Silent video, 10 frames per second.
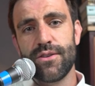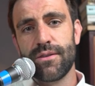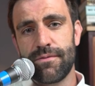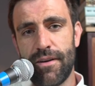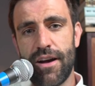You
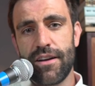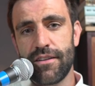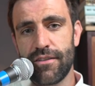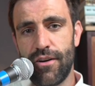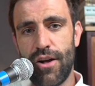can
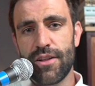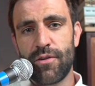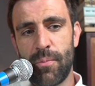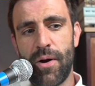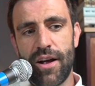find all of
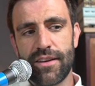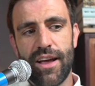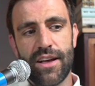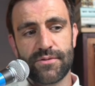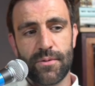our
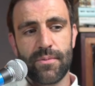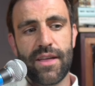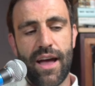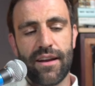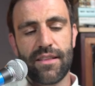podcasts from
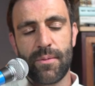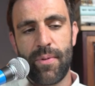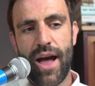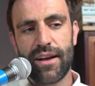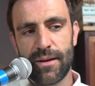that and the
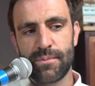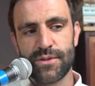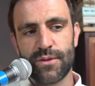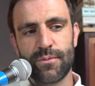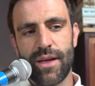back
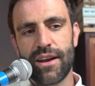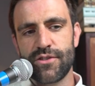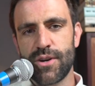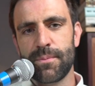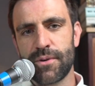episodes from that
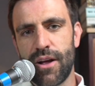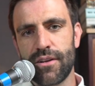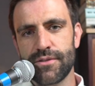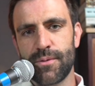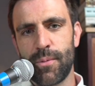at
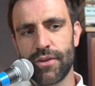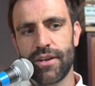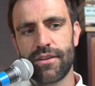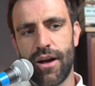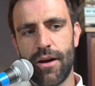
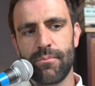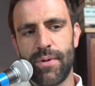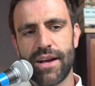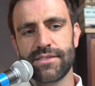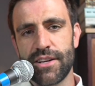
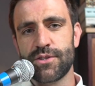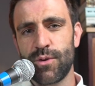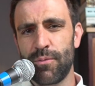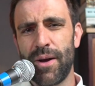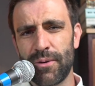
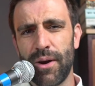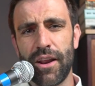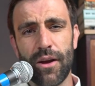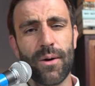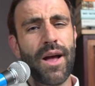sharpcollegefootball.com/12 Pack Radio.